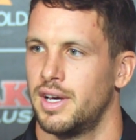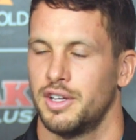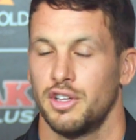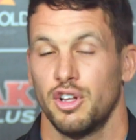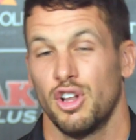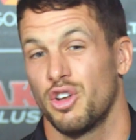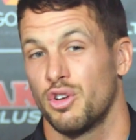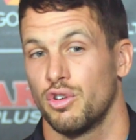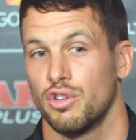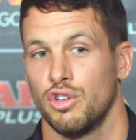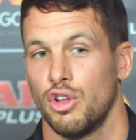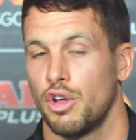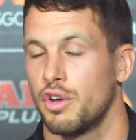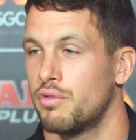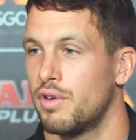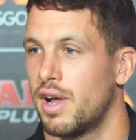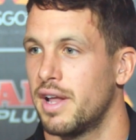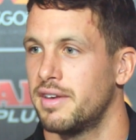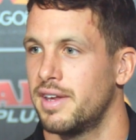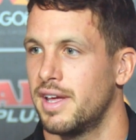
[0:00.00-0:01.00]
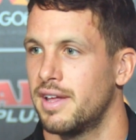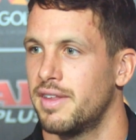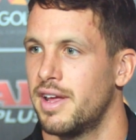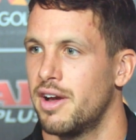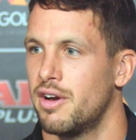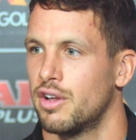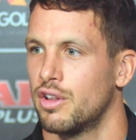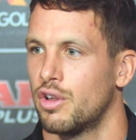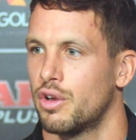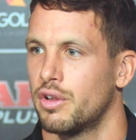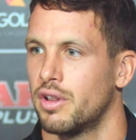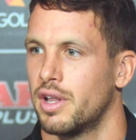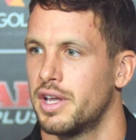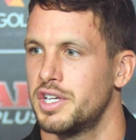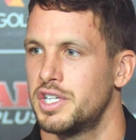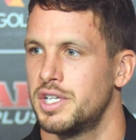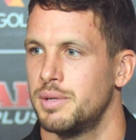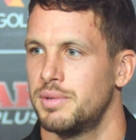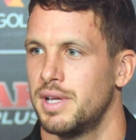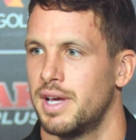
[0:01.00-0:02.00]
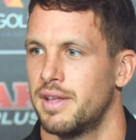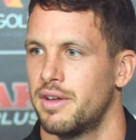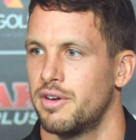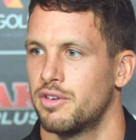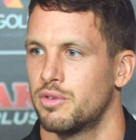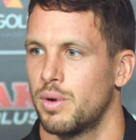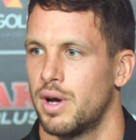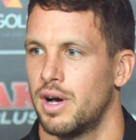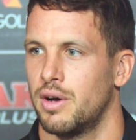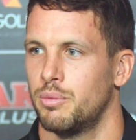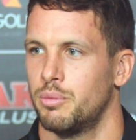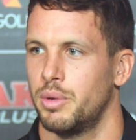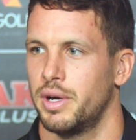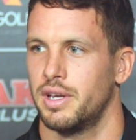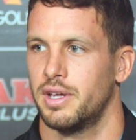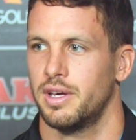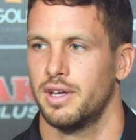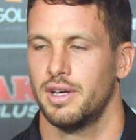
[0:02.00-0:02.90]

lot of run down there and a lot of leadership down there as well, being